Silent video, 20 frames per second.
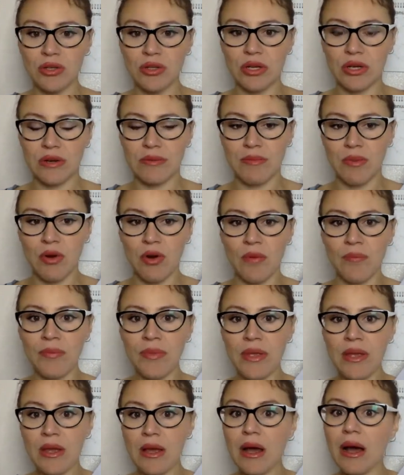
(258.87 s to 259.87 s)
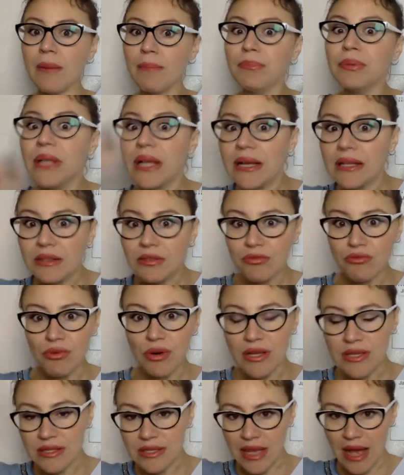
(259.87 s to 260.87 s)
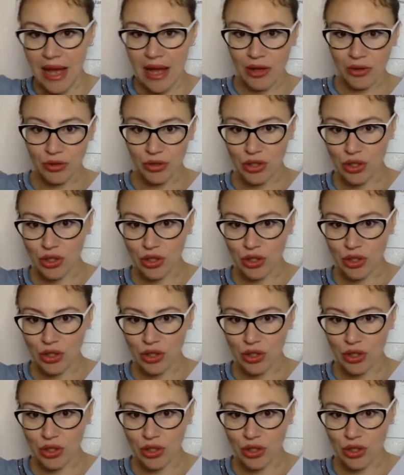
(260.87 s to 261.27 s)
They're more blood runs out,